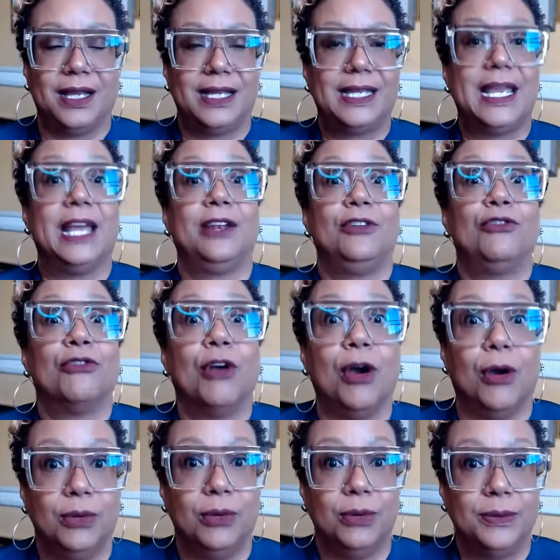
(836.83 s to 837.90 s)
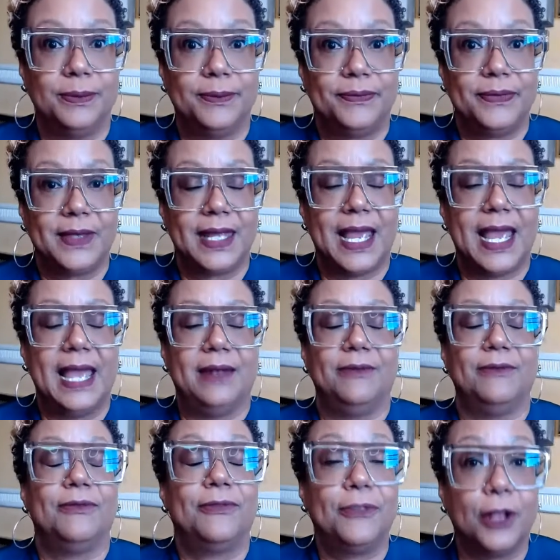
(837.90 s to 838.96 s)
can grow
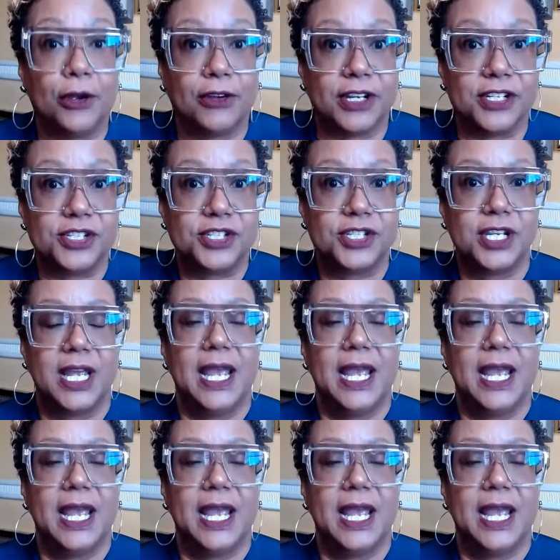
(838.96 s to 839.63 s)
and flourish.